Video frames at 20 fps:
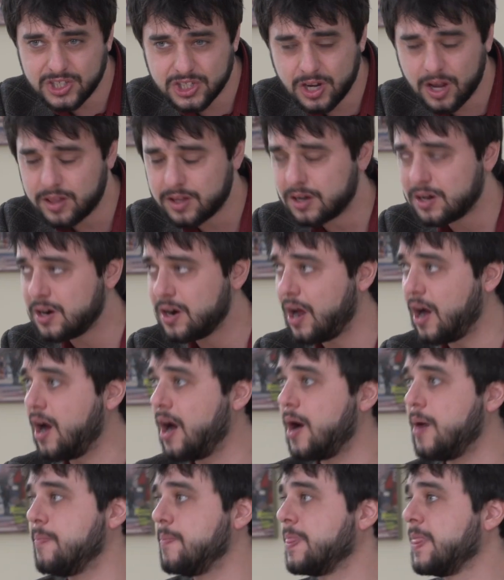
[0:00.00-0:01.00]
each other,
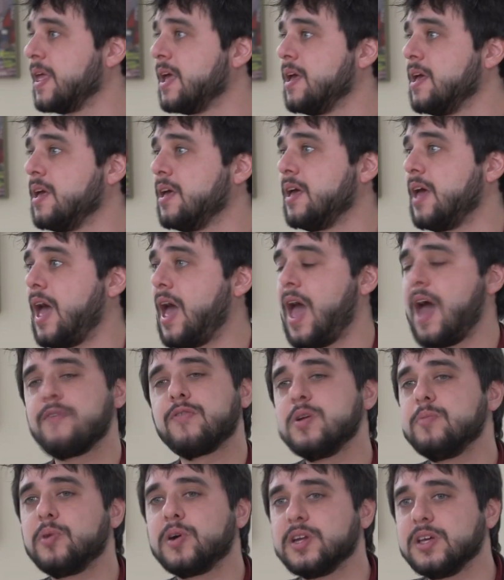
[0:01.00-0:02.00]

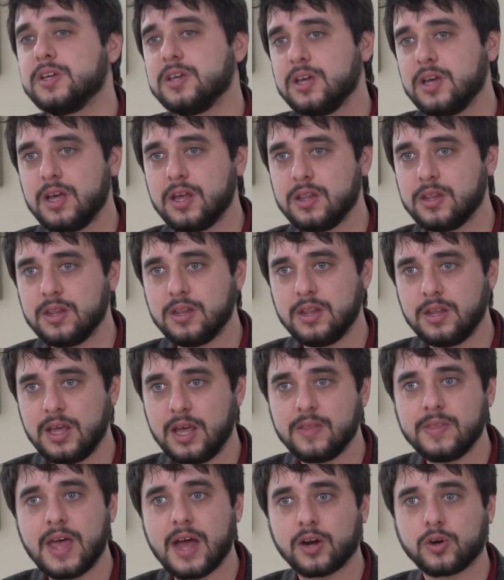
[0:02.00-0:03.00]
everybody
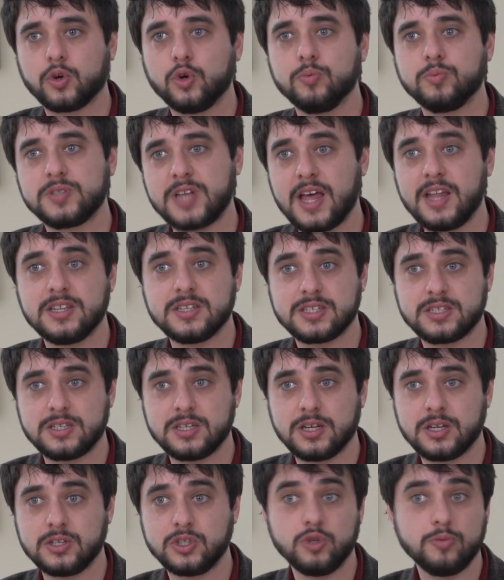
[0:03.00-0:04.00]
in that group tends
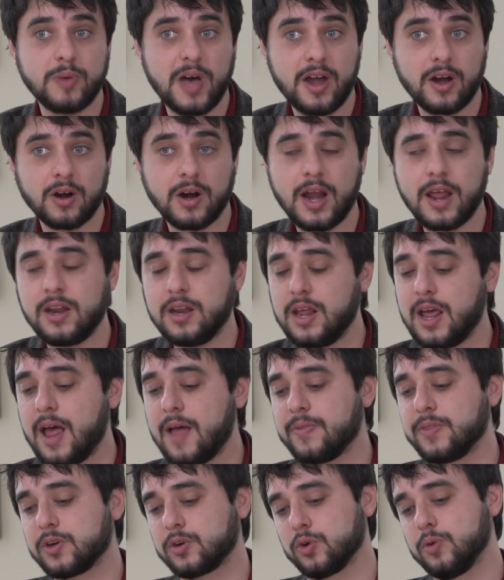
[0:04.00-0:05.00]
to do better.
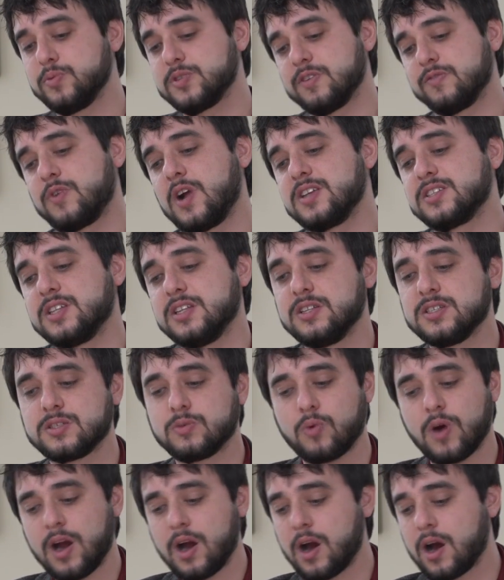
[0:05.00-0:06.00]
And the groups of
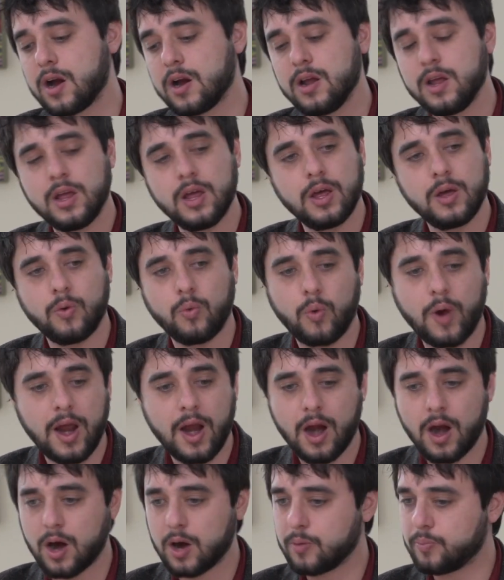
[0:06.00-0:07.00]
residents where
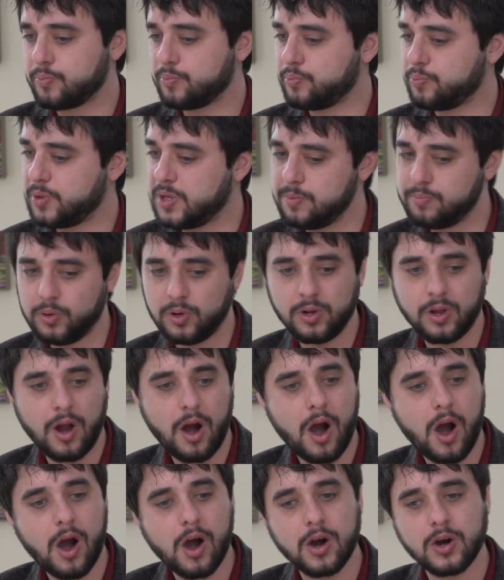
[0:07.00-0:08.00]
people
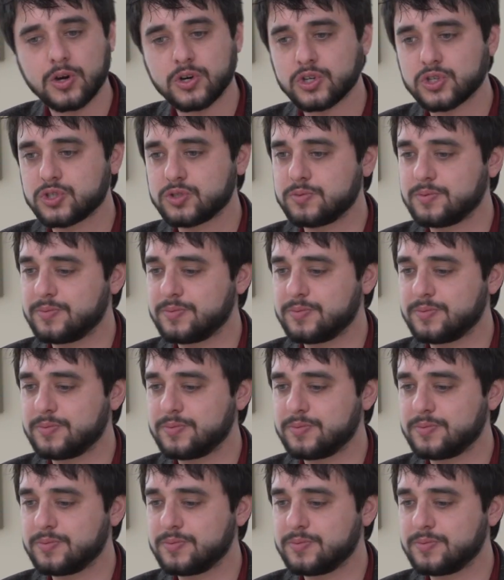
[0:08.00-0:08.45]
are